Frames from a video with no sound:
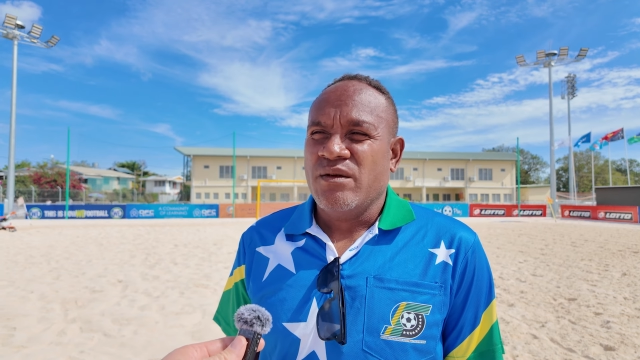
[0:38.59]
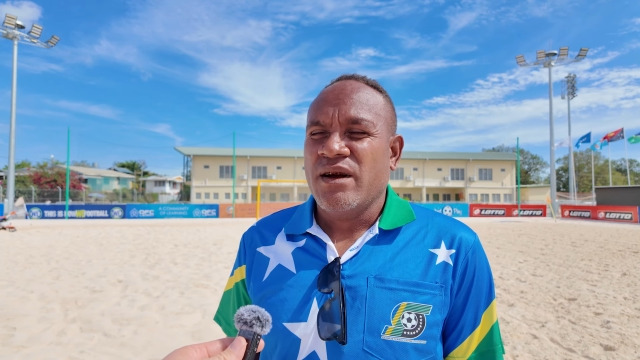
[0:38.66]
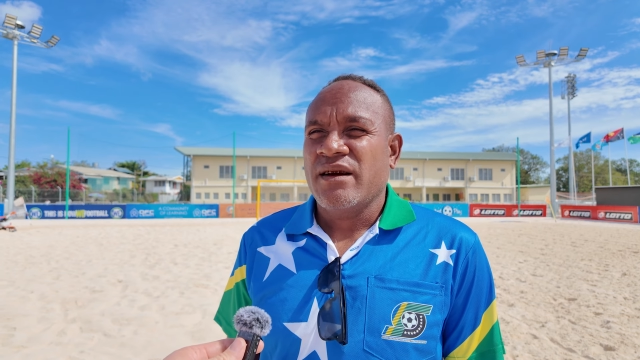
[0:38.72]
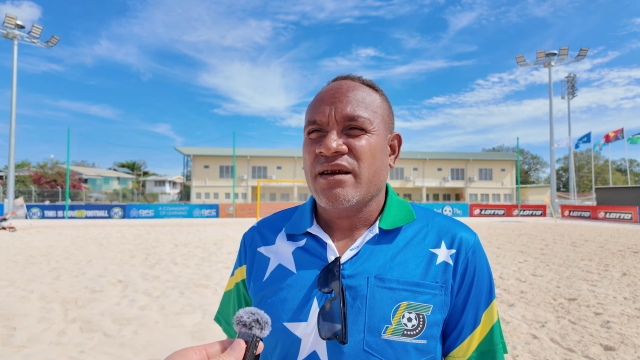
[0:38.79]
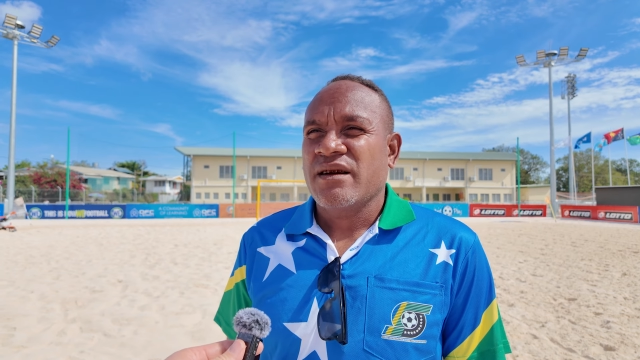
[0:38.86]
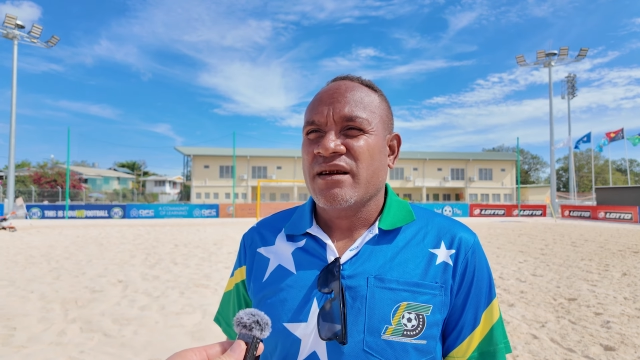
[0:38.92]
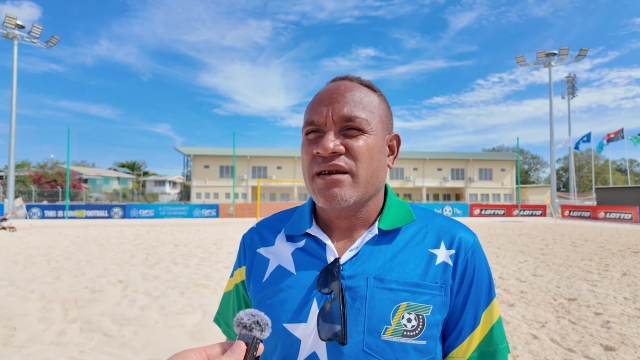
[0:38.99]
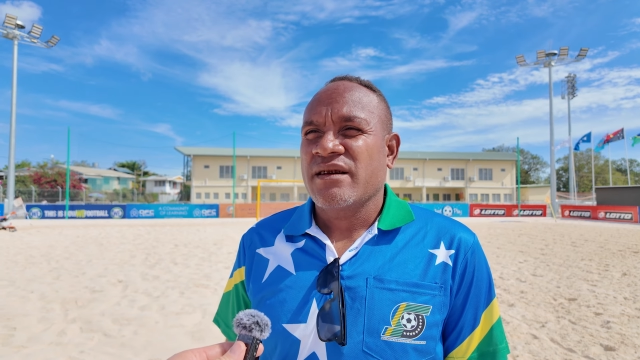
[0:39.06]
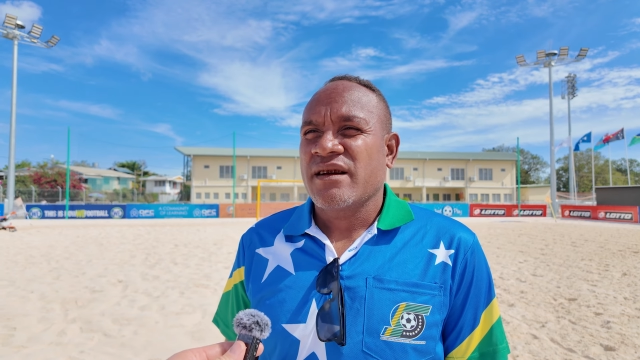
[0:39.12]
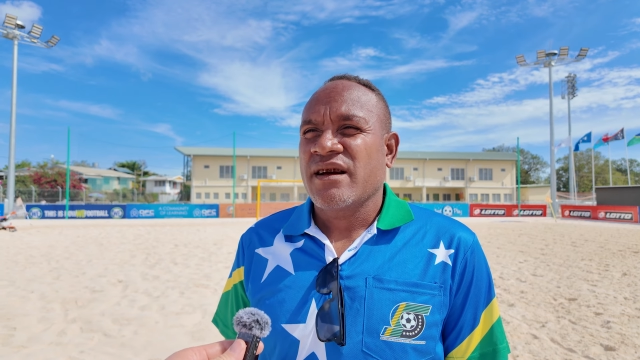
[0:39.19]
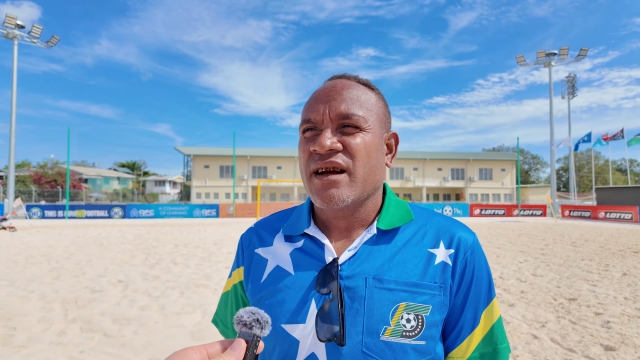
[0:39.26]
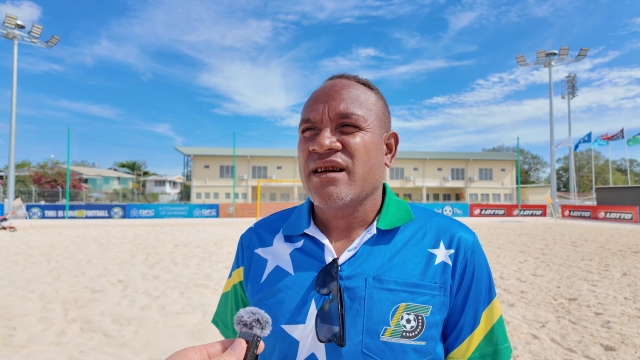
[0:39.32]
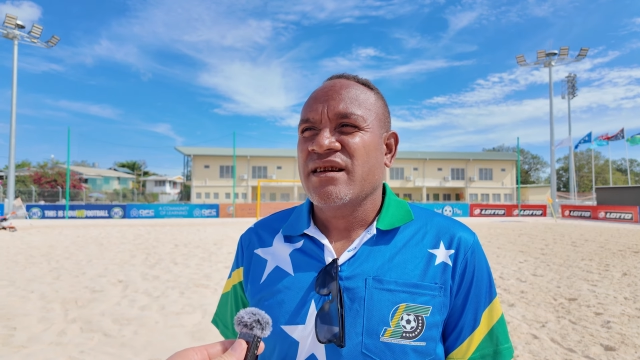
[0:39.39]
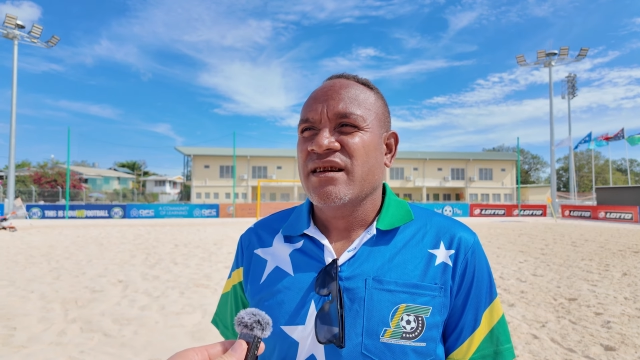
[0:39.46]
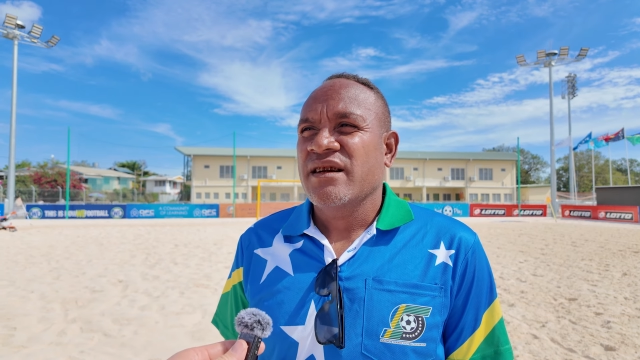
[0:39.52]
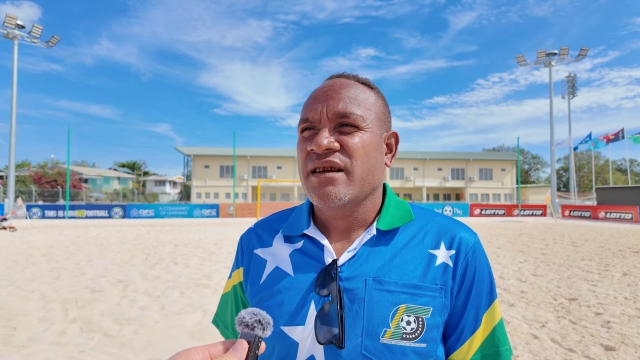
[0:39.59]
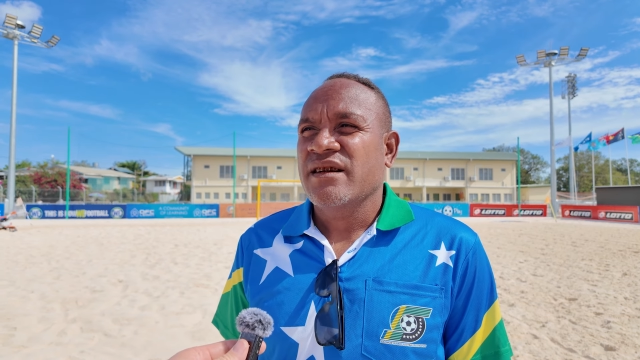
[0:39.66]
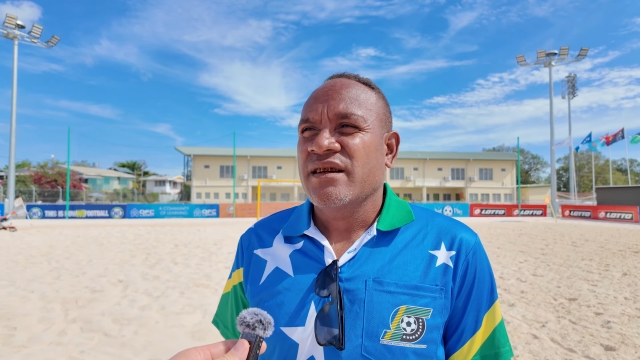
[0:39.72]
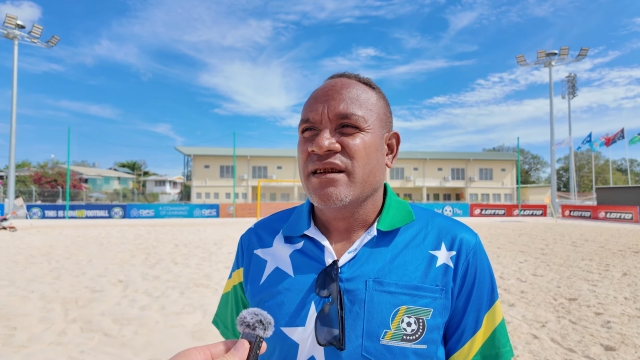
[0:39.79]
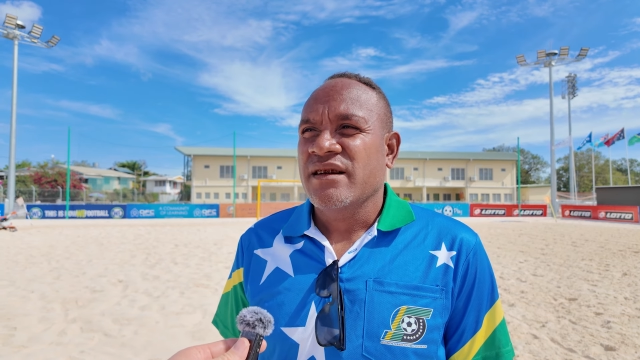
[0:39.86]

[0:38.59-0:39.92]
uh, the country.